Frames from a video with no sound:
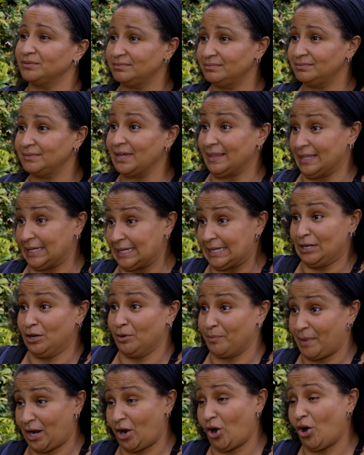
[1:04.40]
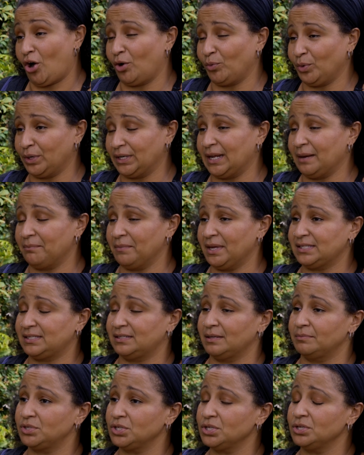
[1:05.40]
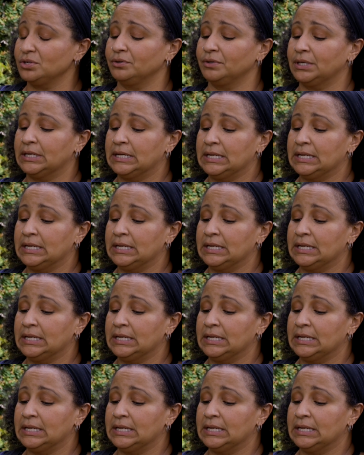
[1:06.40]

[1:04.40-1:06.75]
and the gear in my car wouldn't get messed up too.